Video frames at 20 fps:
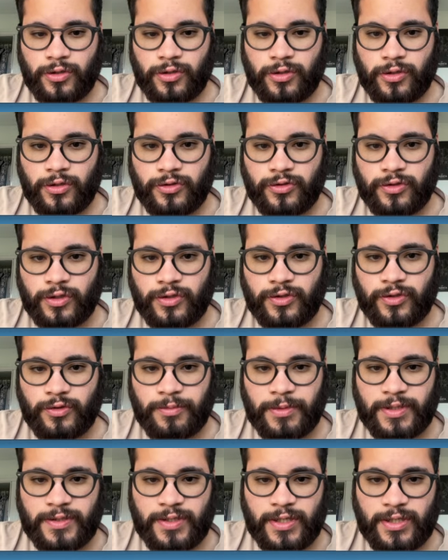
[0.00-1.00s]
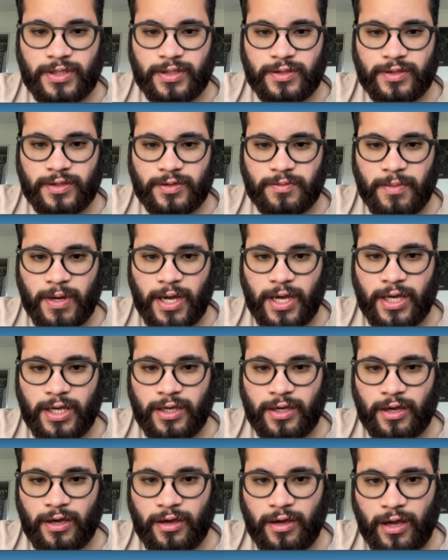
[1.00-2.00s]
So as you may see, this is my
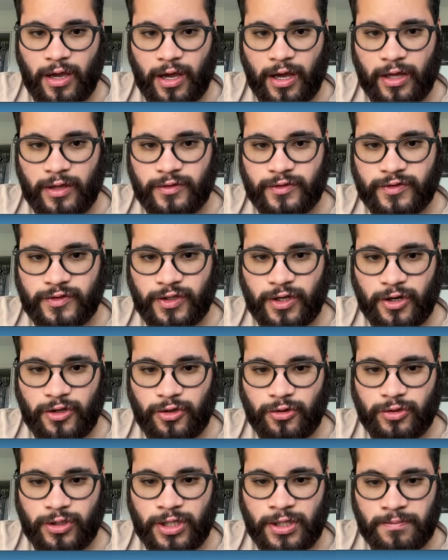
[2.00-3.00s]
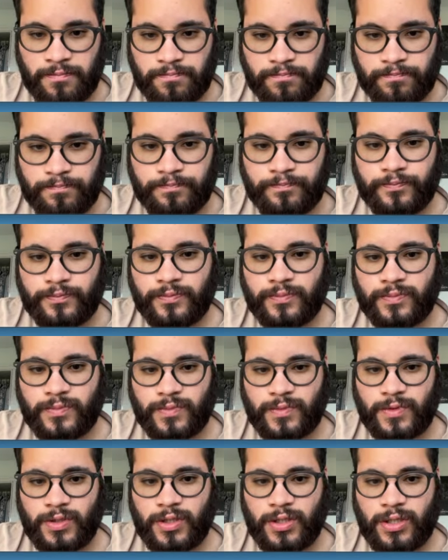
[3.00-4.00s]
CRUD,
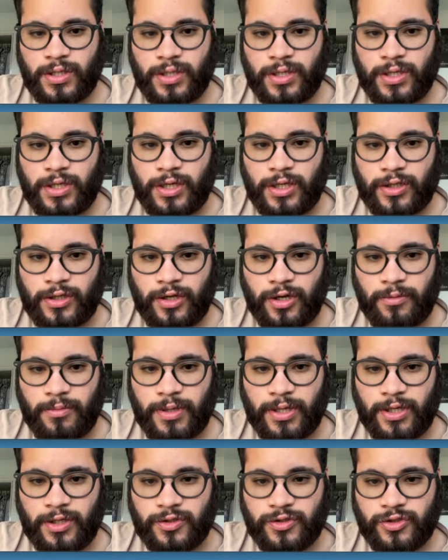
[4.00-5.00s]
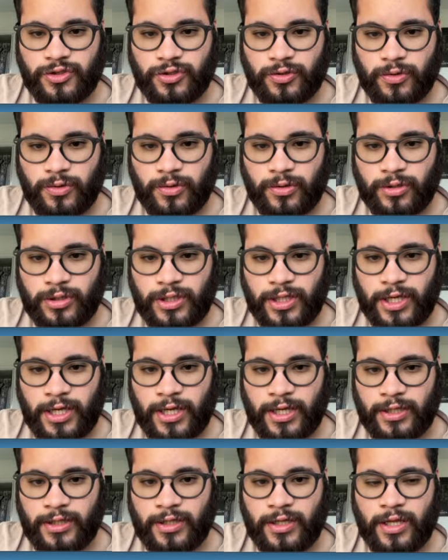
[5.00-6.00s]
and here I'm making sure
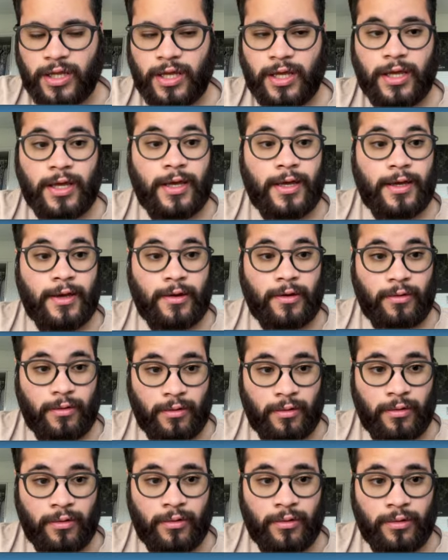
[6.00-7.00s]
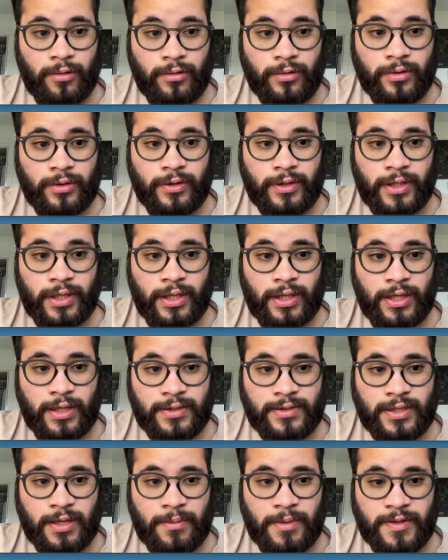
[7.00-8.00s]
that all the
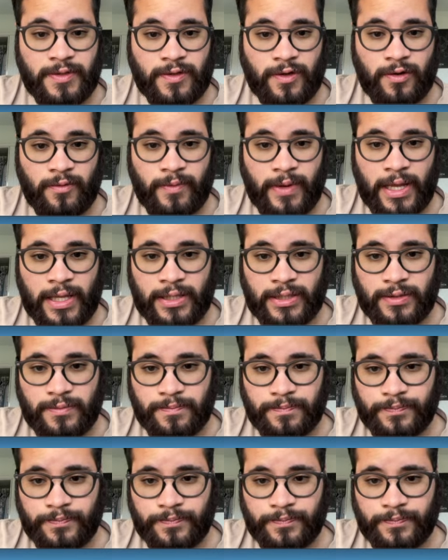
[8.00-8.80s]
statements are valid.